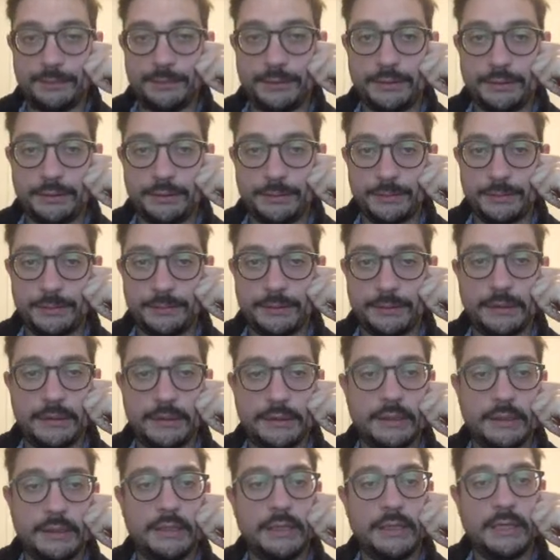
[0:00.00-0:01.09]
So maybe
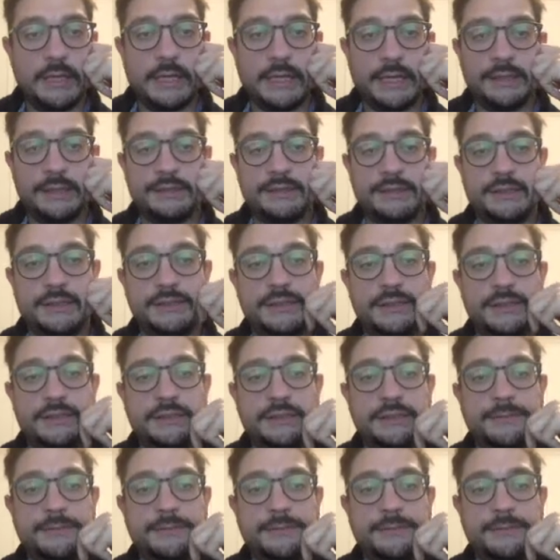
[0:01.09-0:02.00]
I can change this.